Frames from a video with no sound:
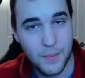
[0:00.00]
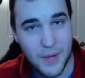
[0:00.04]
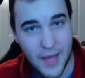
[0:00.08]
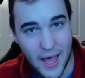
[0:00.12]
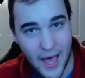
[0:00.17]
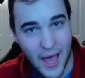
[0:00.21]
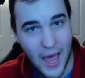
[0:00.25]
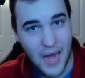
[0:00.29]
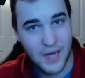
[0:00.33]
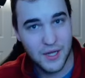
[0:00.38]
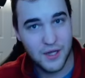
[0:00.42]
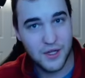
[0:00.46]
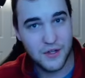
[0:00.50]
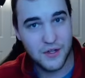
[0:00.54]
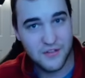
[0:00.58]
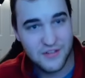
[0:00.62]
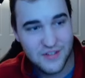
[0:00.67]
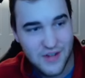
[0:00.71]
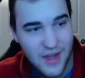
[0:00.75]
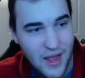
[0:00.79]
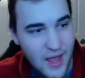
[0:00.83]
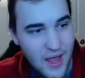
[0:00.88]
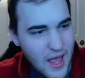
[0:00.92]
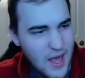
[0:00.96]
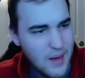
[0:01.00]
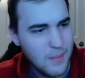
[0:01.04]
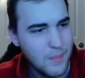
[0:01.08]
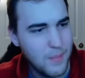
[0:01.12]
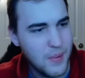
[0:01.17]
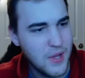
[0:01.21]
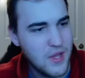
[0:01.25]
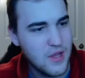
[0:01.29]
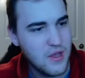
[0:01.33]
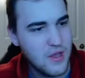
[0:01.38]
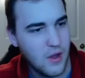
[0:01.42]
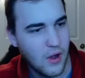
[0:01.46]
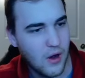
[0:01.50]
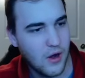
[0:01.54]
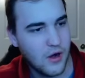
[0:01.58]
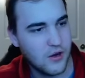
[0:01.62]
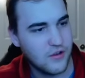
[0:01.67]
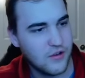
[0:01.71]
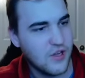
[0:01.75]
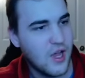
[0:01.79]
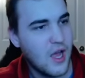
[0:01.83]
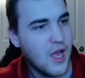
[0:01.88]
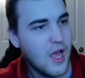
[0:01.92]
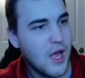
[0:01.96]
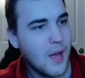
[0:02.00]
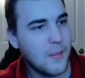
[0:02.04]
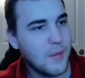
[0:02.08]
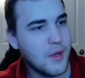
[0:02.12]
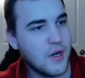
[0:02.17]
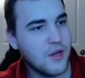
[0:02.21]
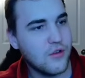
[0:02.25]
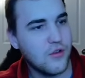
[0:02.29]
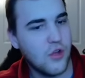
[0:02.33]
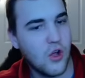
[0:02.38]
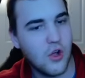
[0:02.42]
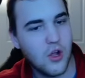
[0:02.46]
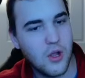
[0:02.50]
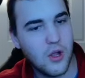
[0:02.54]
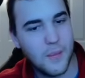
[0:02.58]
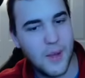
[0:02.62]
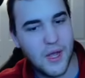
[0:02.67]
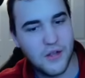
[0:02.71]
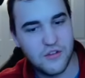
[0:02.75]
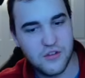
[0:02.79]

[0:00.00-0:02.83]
catalysts and PRs. I'm going to talk about